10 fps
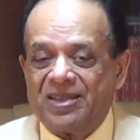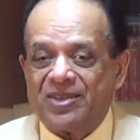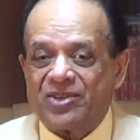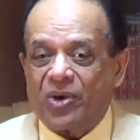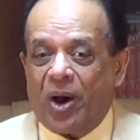
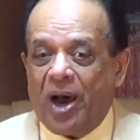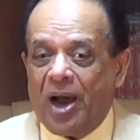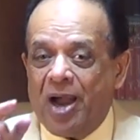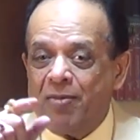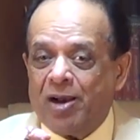So
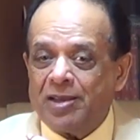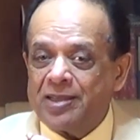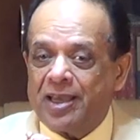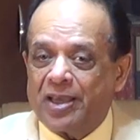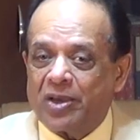I'm
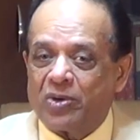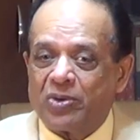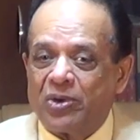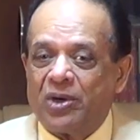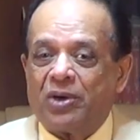asking you,